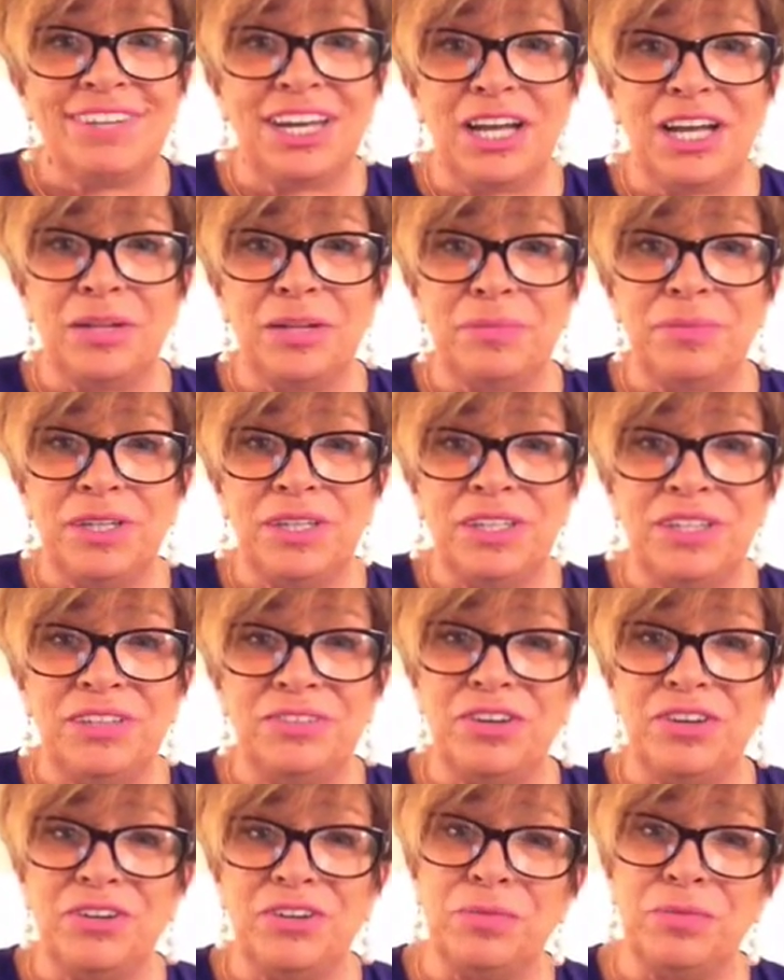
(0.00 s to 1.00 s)
I'll
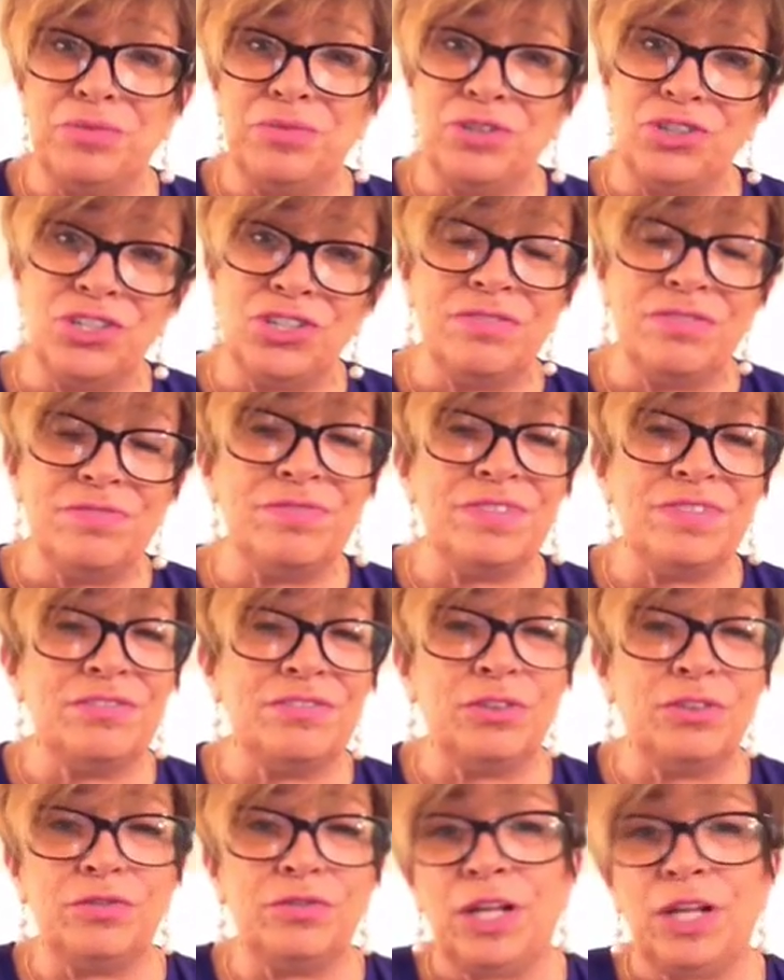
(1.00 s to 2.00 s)
be very appreciative
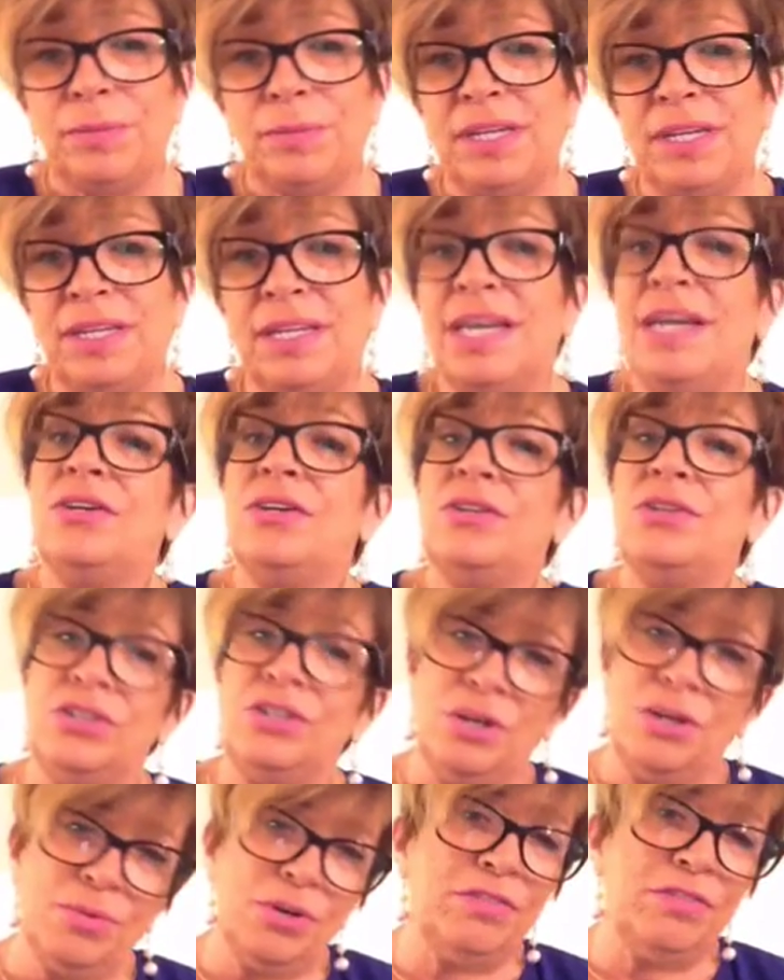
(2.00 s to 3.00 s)
if you follow me. You
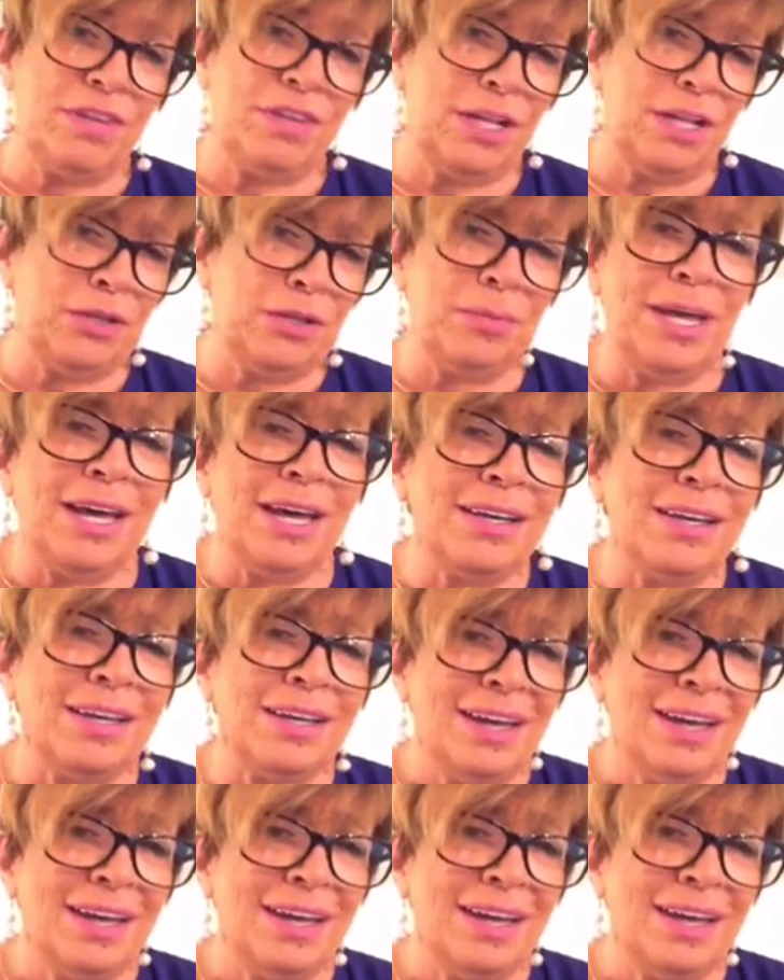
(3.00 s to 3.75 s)
know I'm going to follow you back.